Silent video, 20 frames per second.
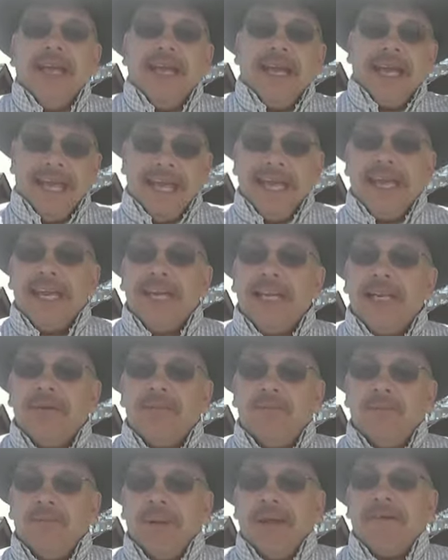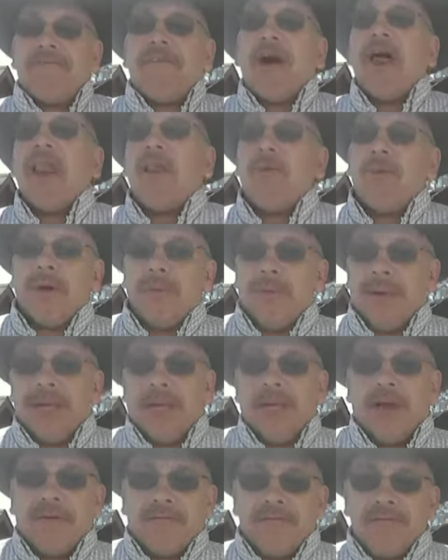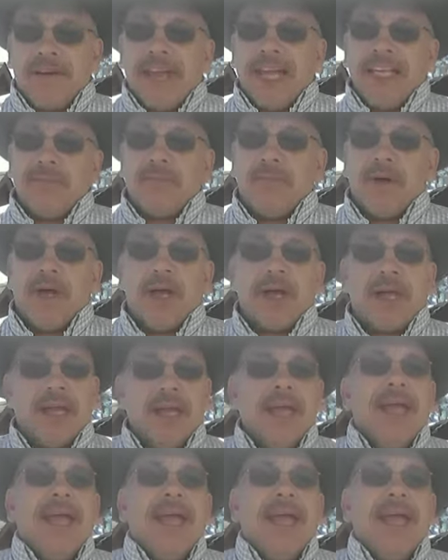he'd been following me on Facebook